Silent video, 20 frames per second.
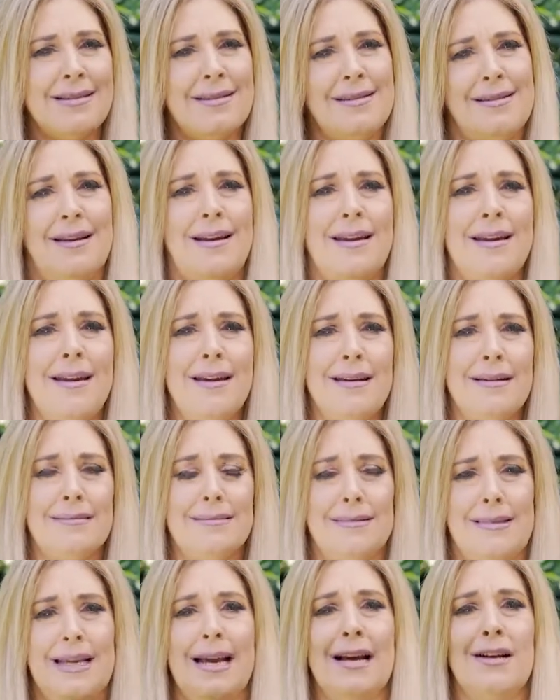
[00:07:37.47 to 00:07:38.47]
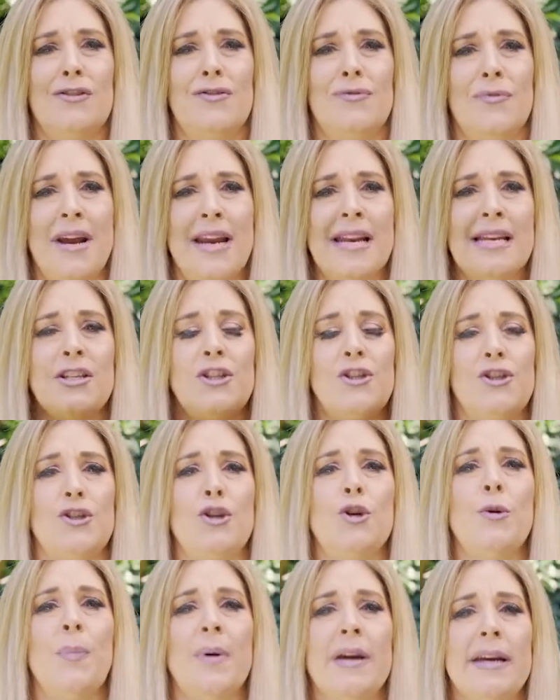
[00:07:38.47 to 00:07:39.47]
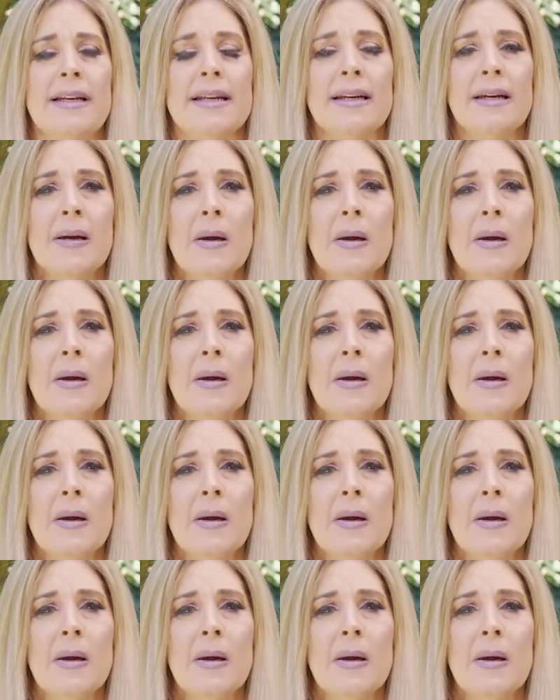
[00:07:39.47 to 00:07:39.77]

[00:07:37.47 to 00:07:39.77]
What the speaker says: silly, sounds really stupid,